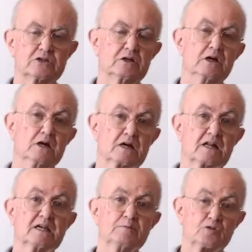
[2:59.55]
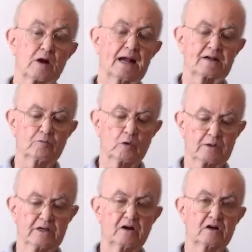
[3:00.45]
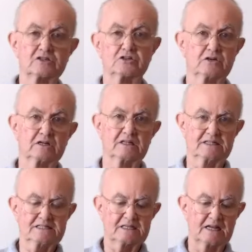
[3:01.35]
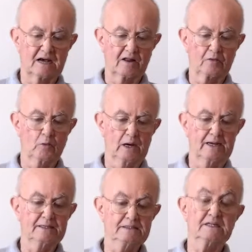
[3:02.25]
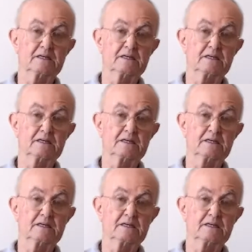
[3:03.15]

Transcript: You got to keep track of where they so you can at least get out of the way.